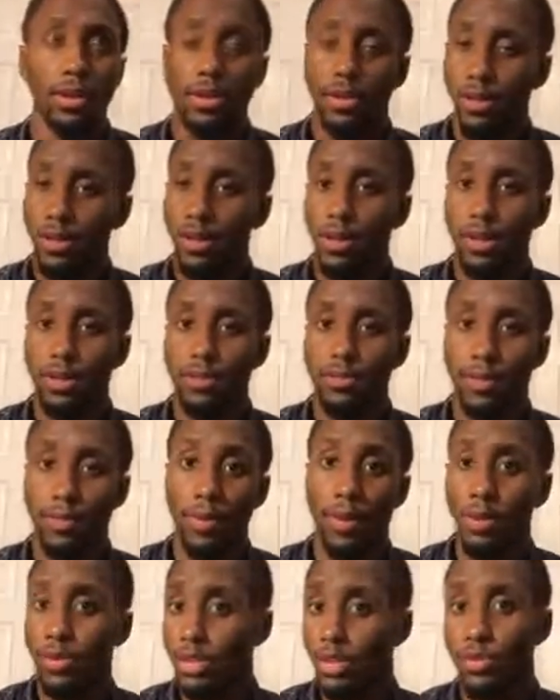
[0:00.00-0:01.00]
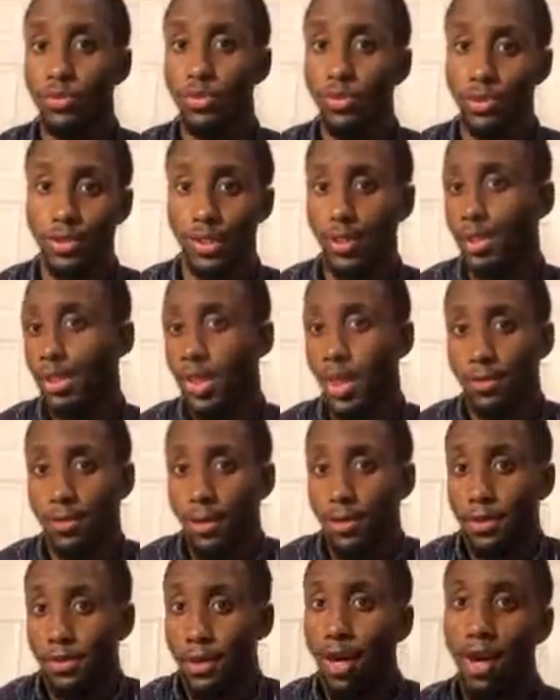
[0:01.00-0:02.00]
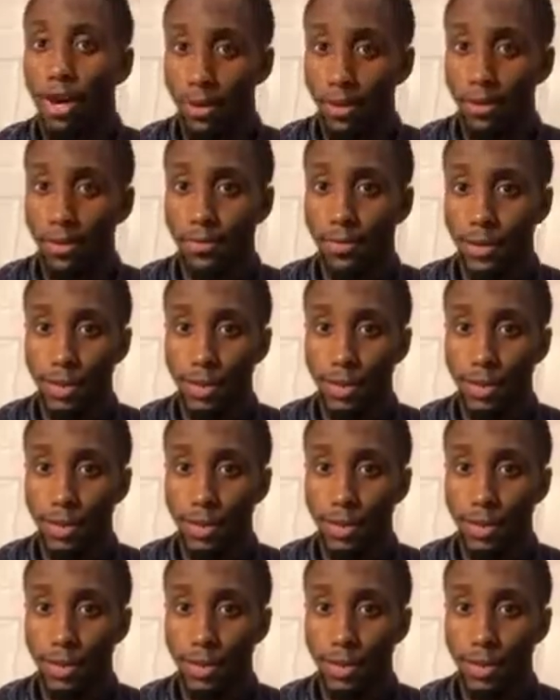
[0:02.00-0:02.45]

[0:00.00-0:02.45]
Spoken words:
The politician will just stand up there and talk,